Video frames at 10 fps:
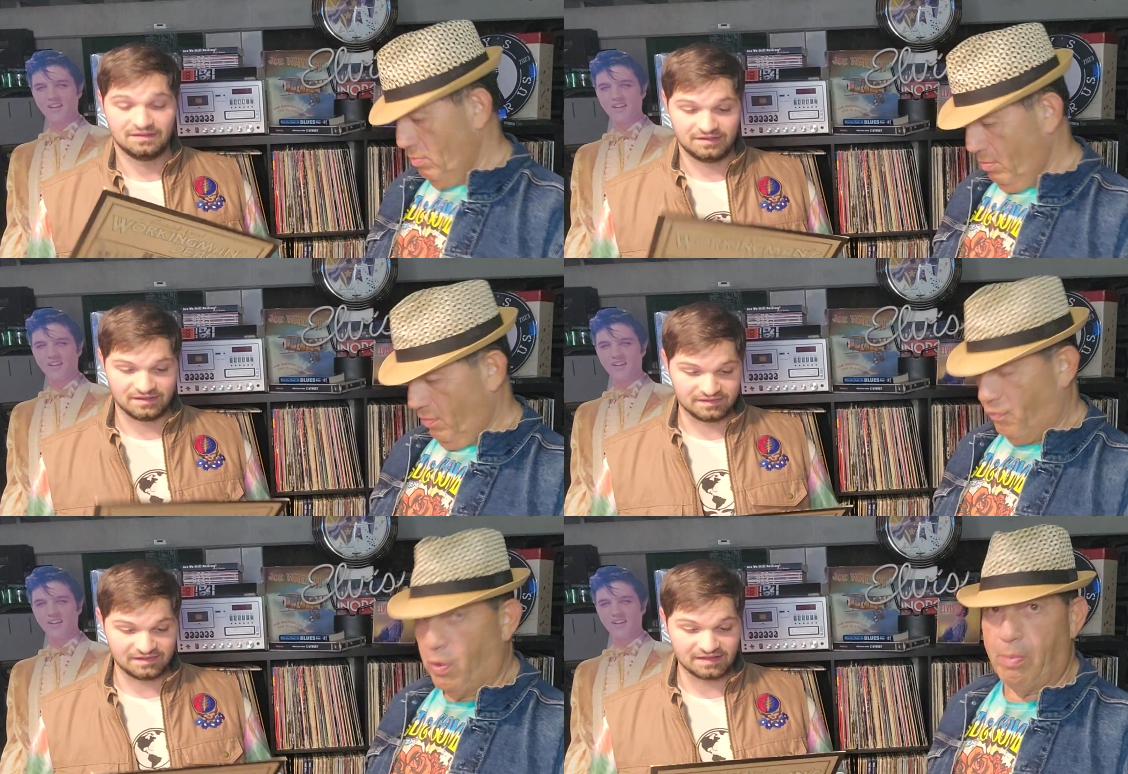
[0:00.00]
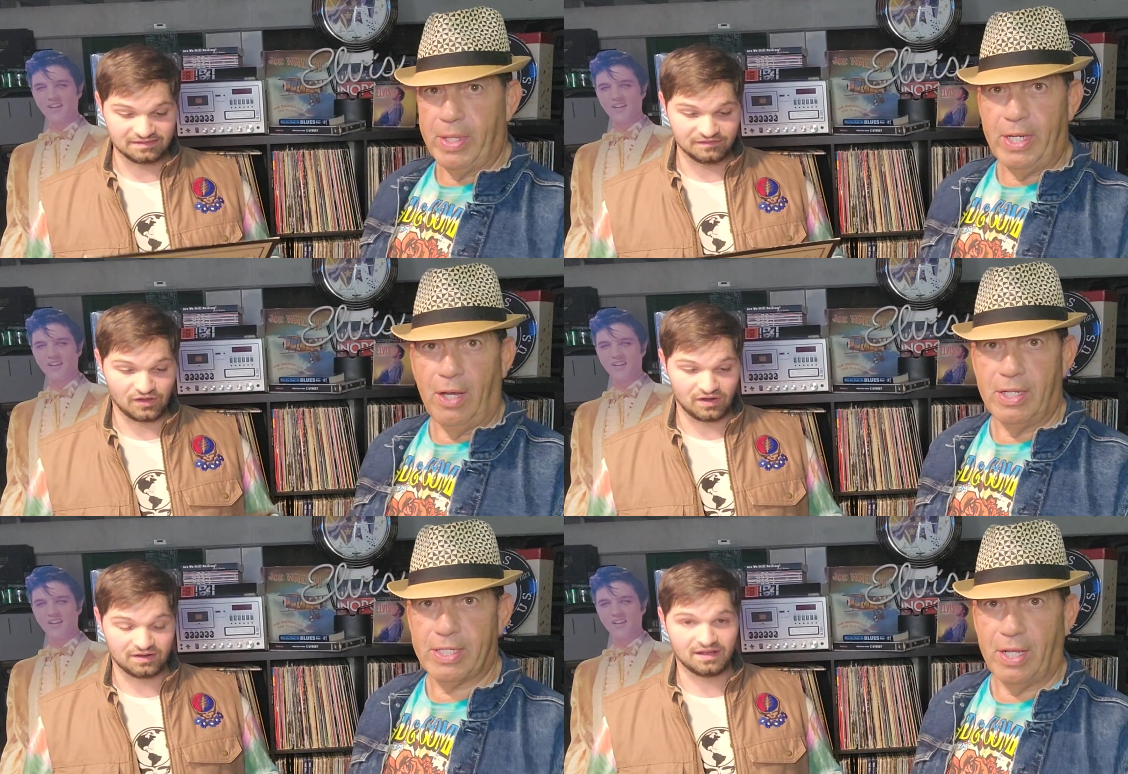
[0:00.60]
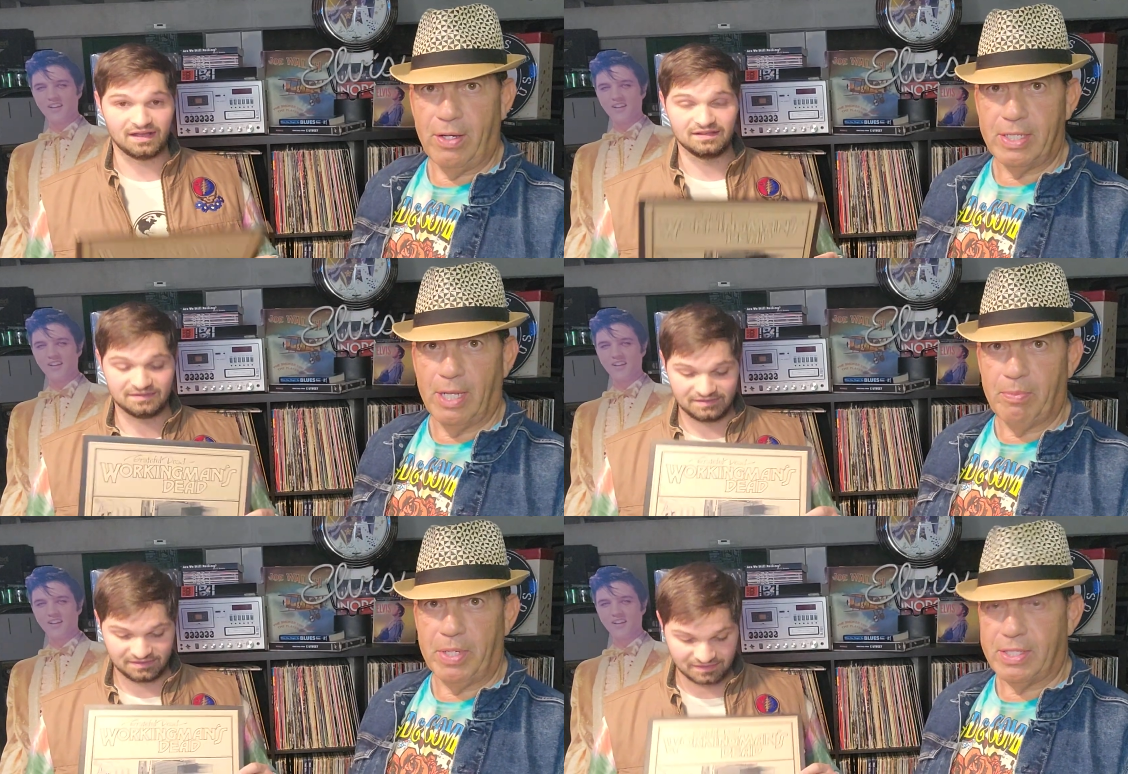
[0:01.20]
Speaker 1: extensive known ties
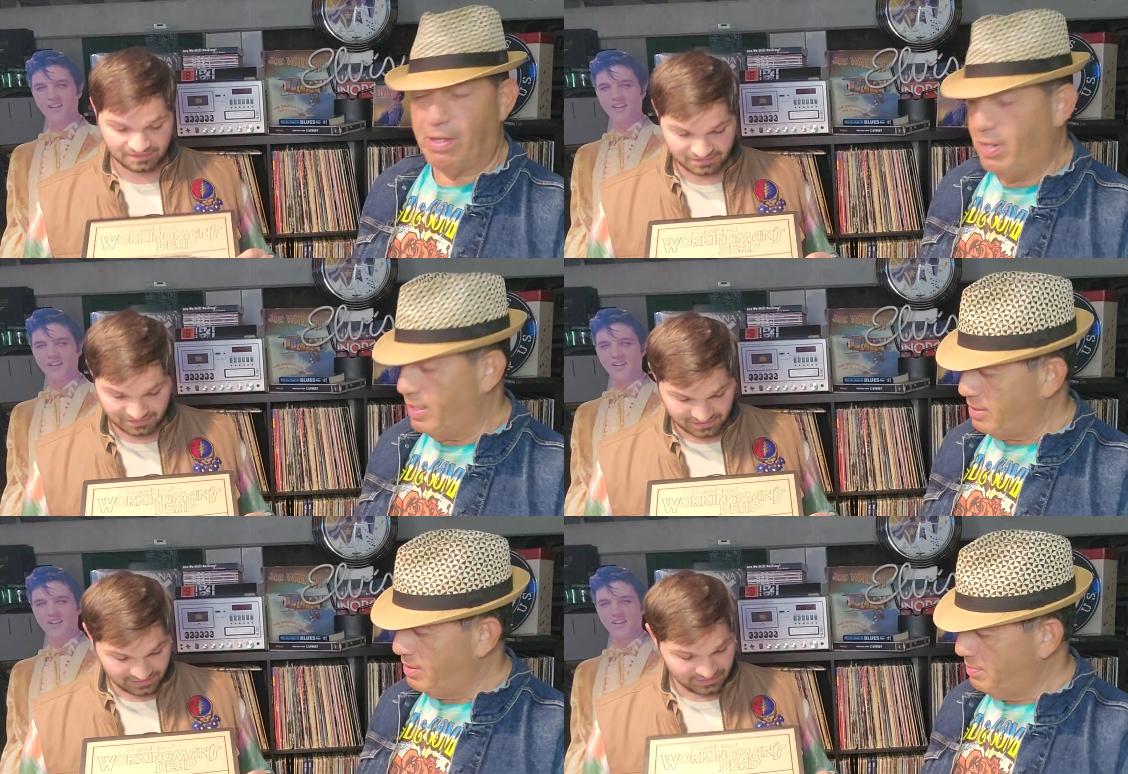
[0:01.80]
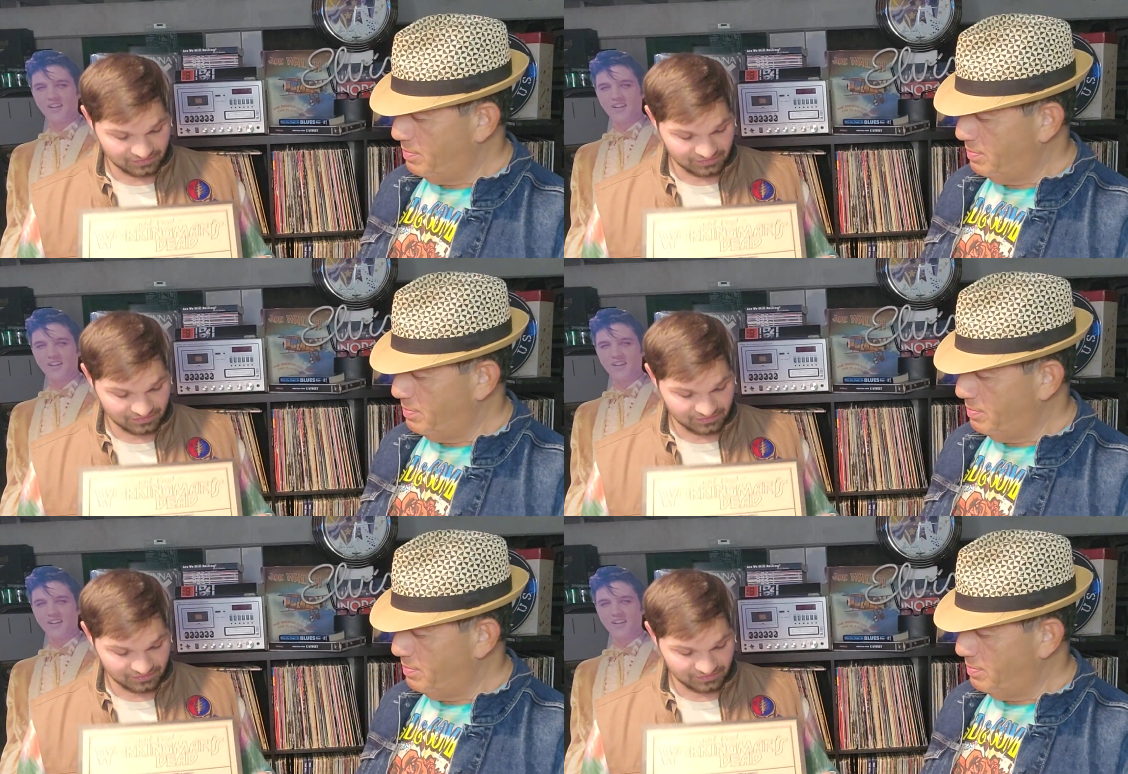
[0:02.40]
Up, he's Are Us.